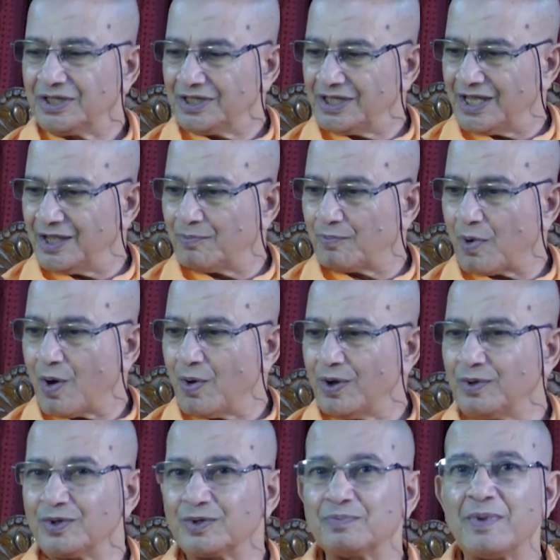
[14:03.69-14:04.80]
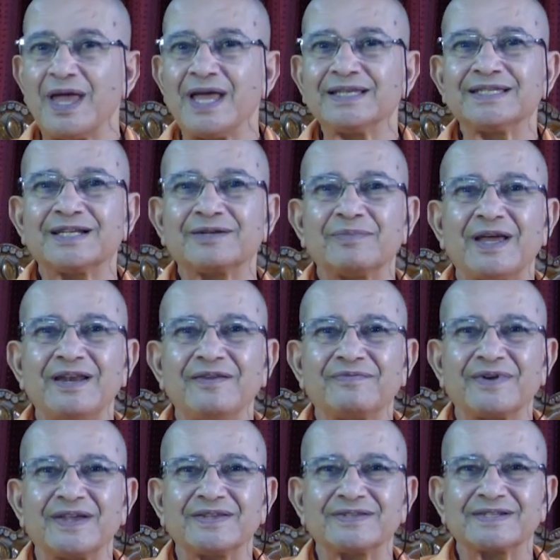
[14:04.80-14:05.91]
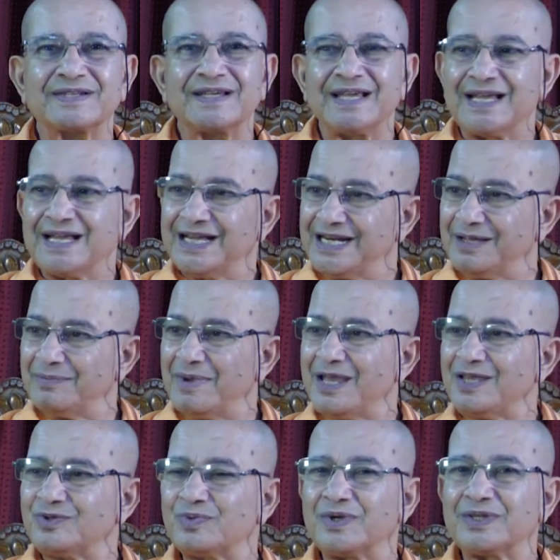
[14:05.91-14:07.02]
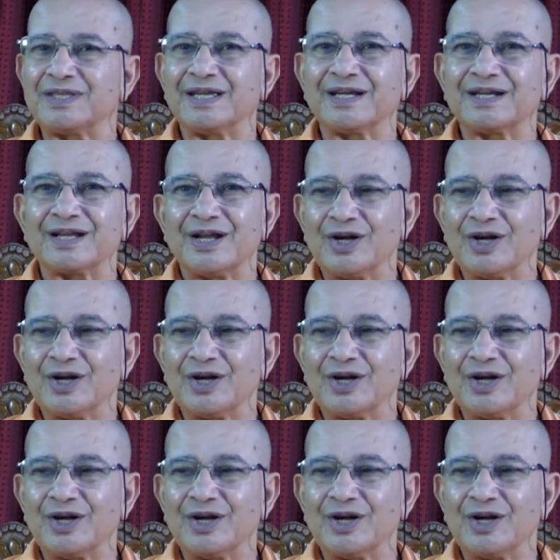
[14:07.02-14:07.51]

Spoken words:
the power which makes it manifest remains with it